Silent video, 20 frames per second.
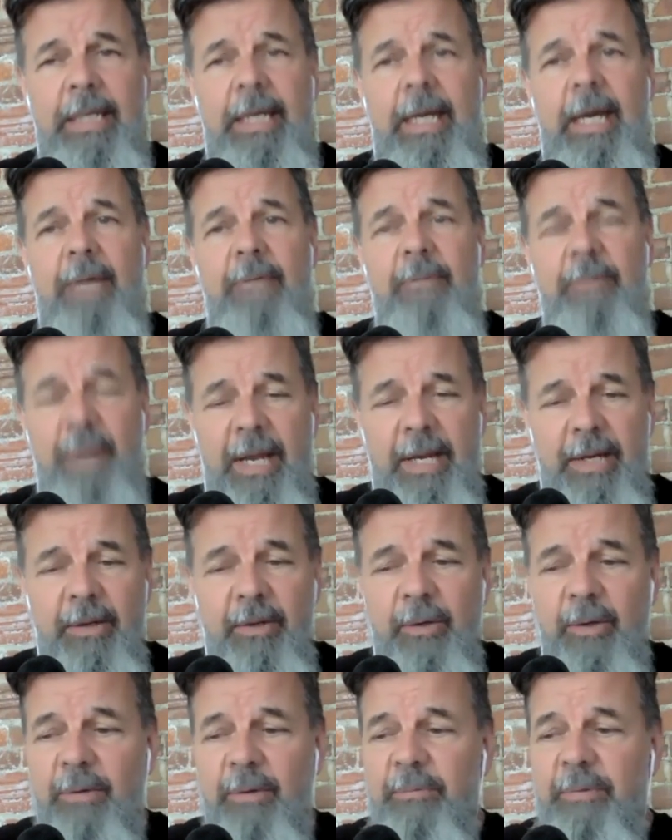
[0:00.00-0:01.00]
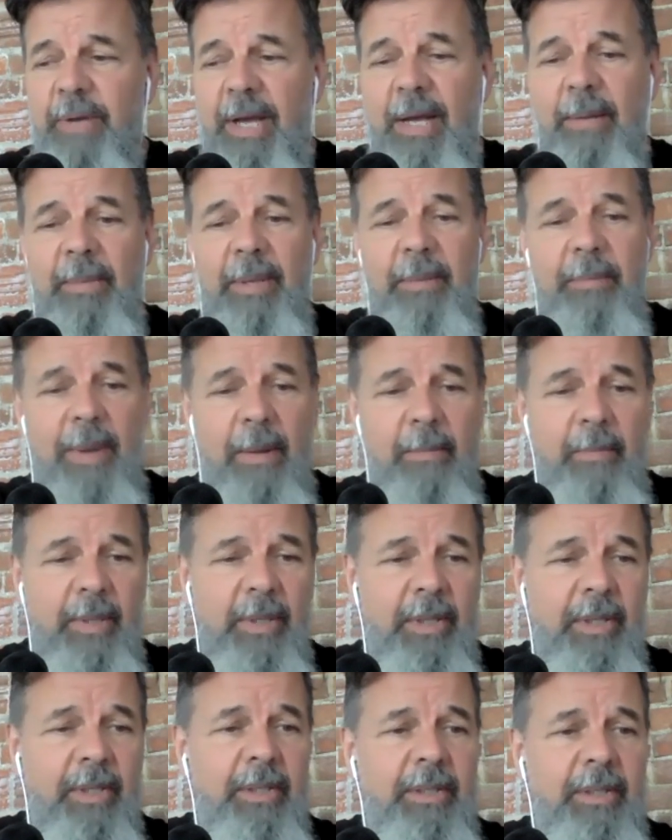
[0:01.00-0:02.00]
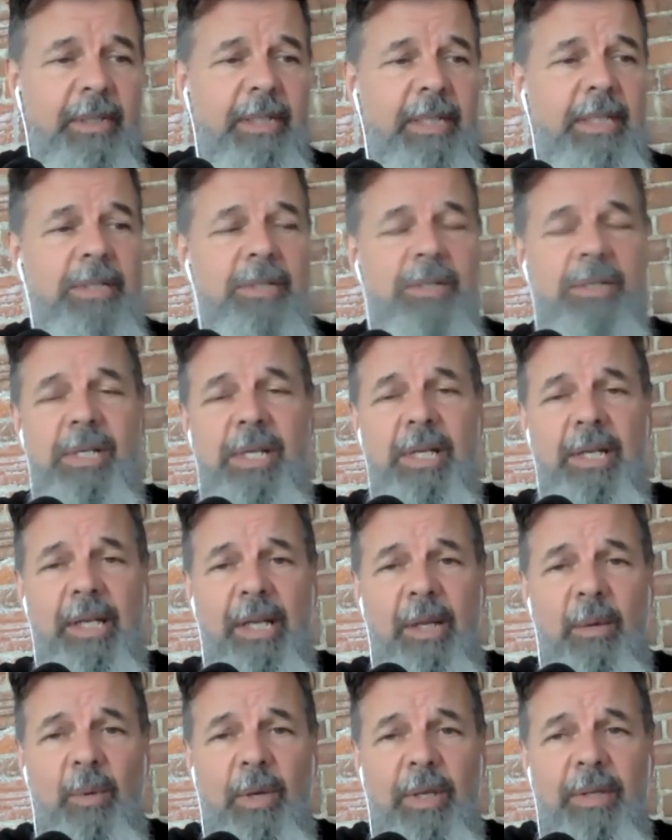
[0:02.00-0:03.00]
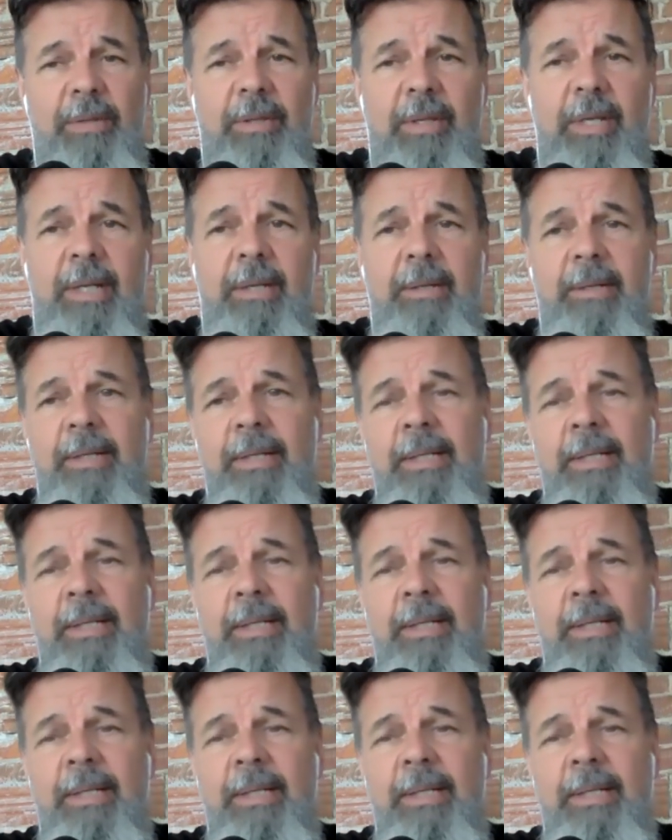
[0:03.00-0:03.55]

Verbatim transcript: a friend or a family member is dealing with it,